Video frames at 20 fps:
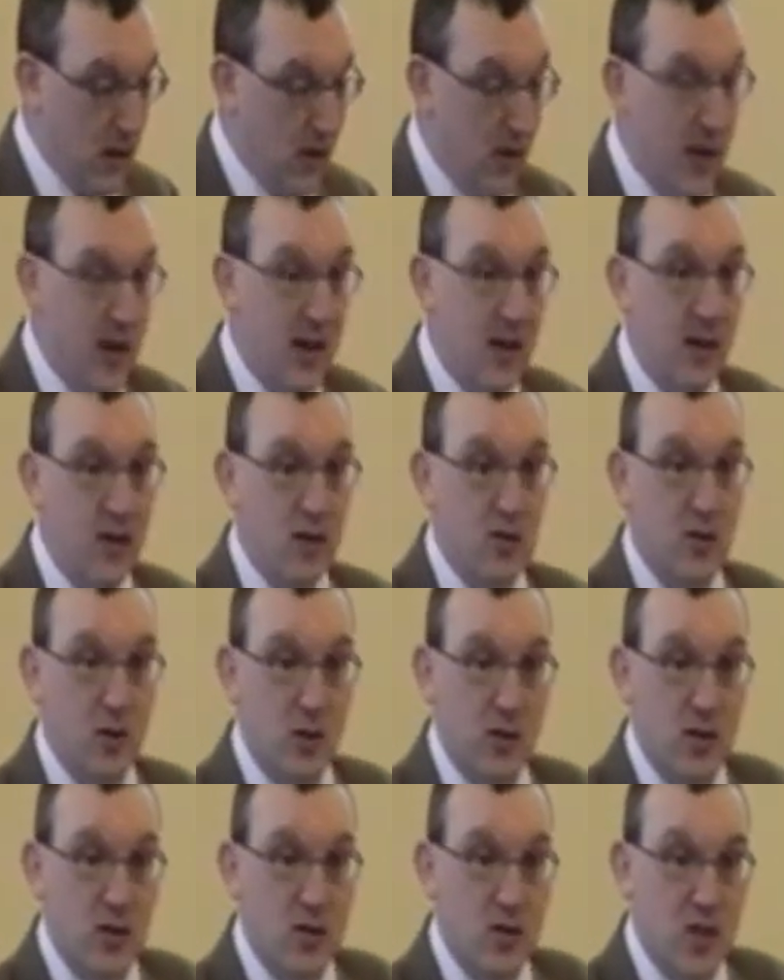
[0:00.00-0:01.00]
And then it goes
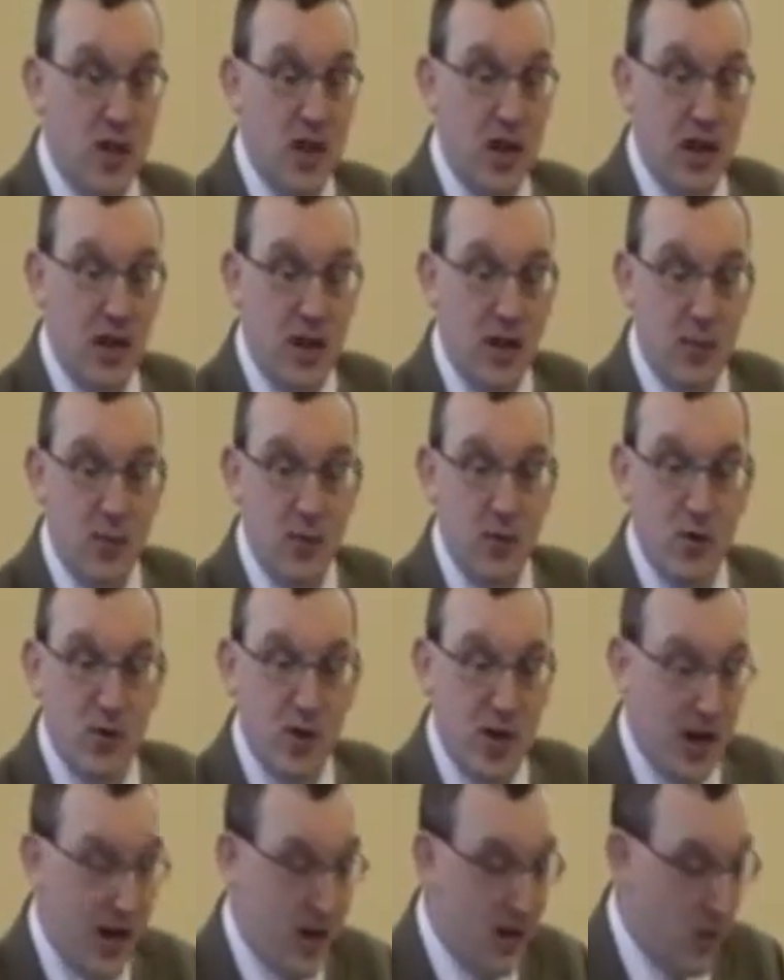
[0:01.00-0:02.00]
on to say,
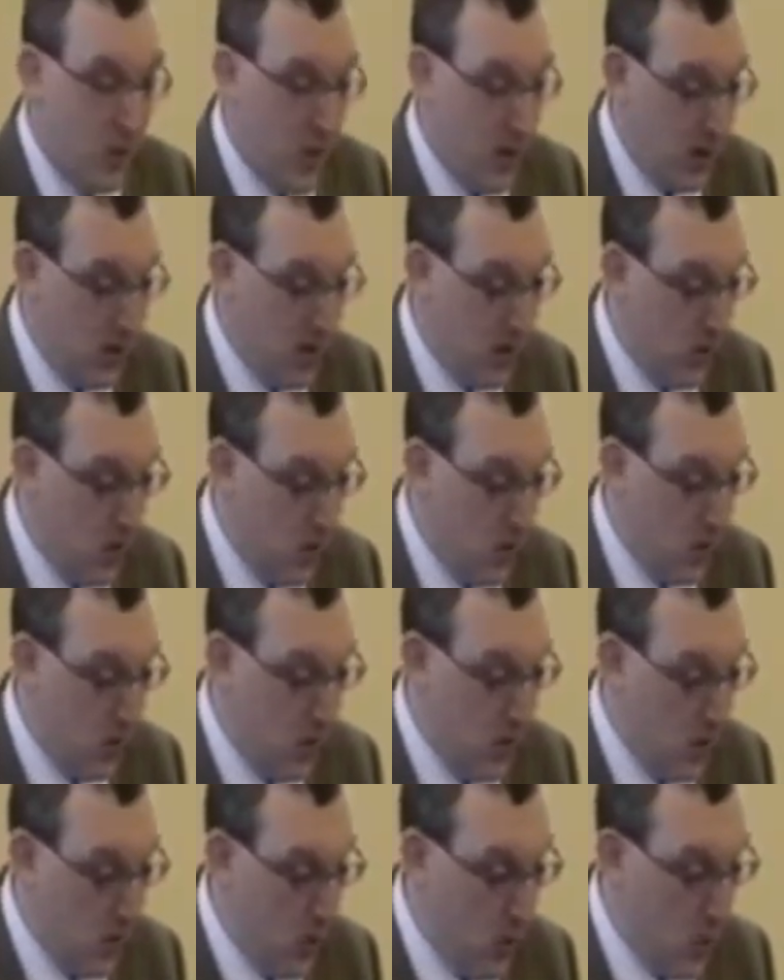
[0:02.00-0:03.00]
Hebrews
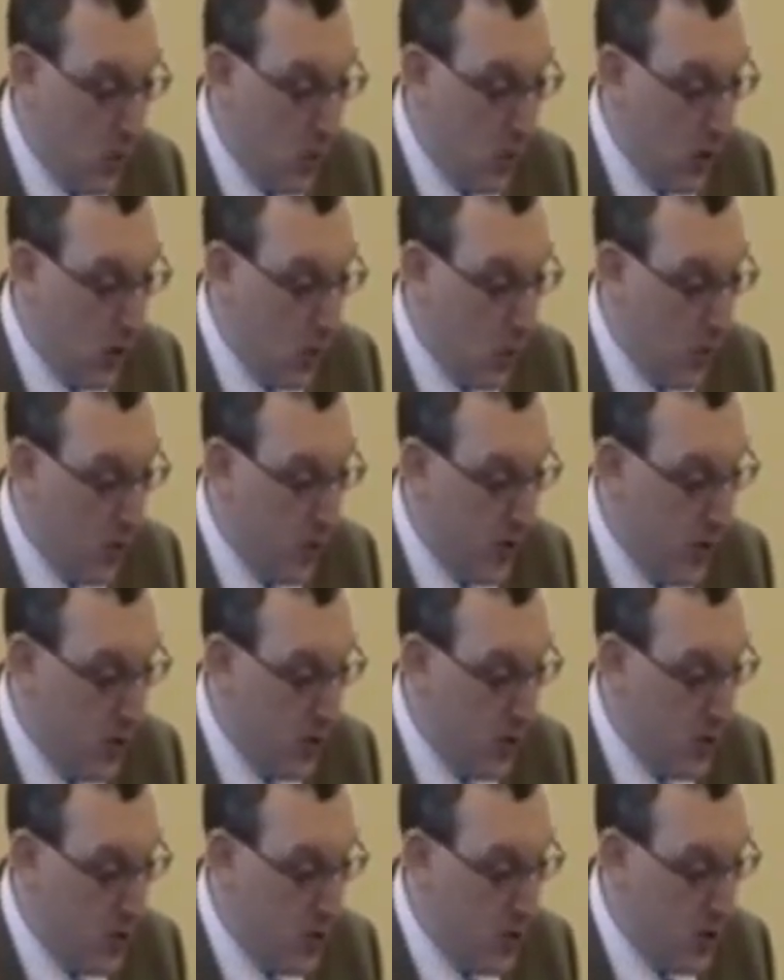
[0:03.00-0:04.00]
9.22,
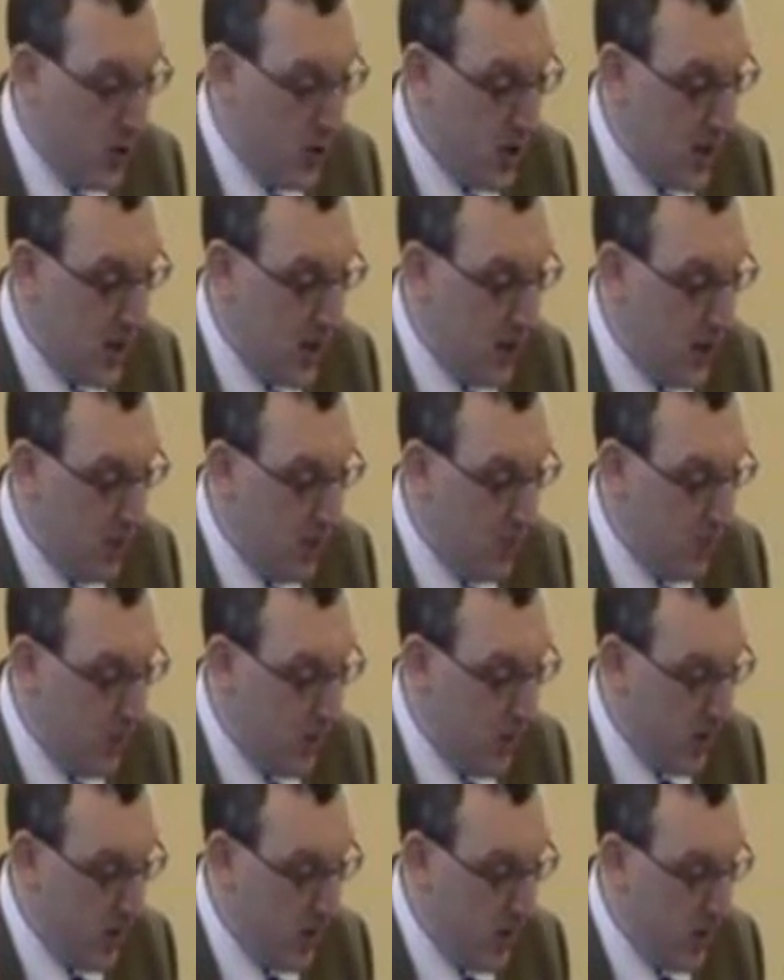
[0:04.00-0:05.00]
Without the shedding
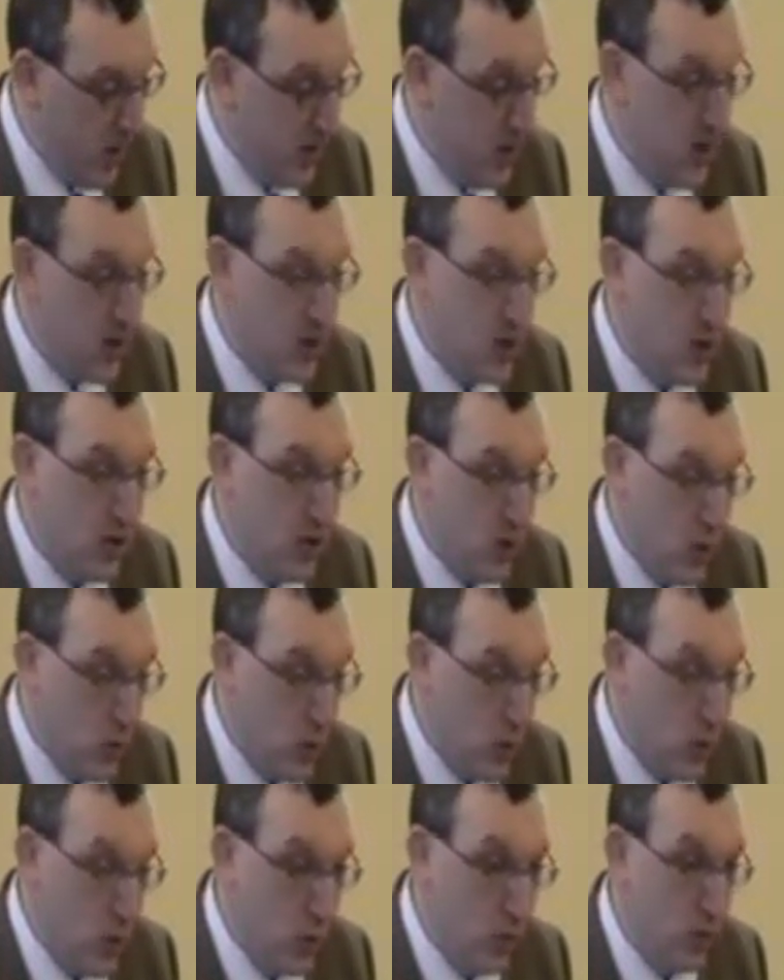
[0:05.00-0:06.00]
of blood is
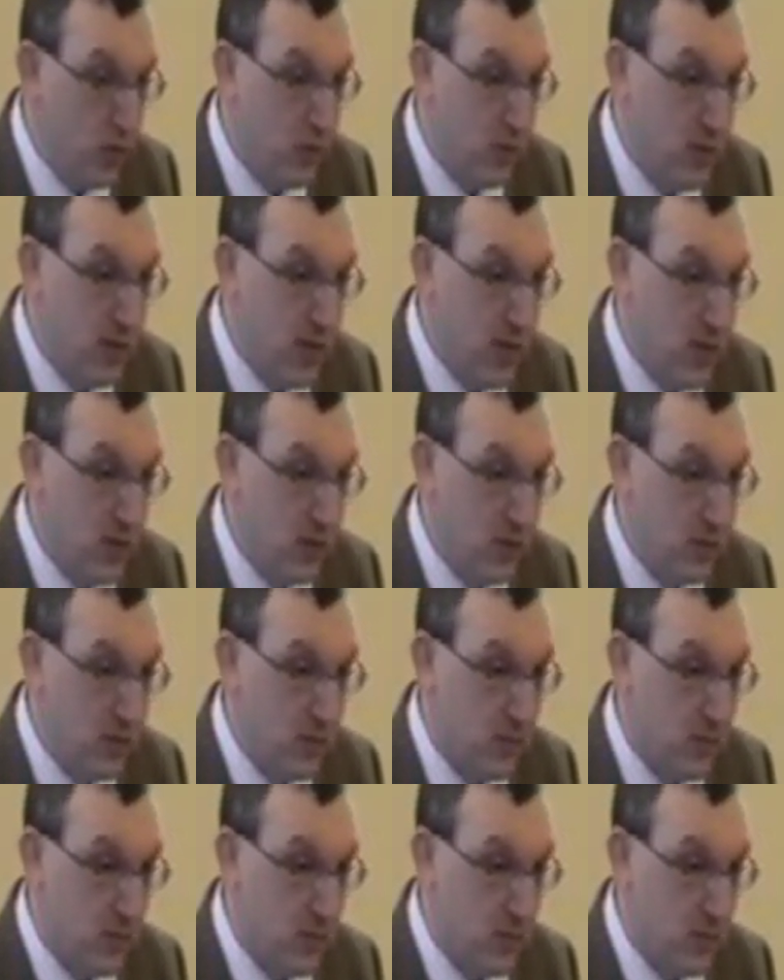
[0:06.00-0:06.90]
no remission.